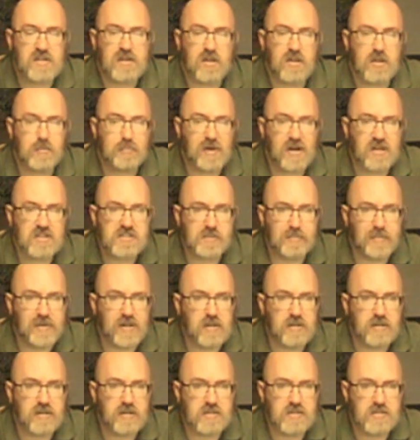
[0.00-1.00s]
another
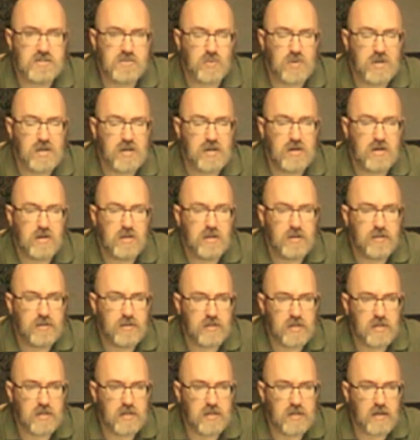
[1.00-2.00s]
possibility as well.
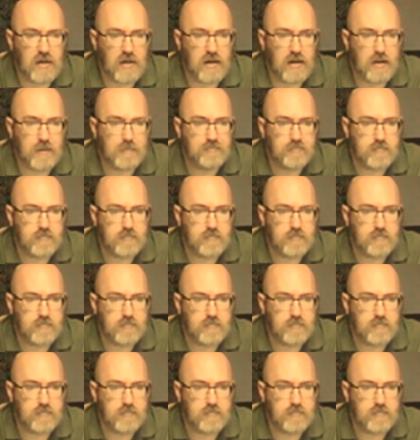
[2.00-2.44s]
The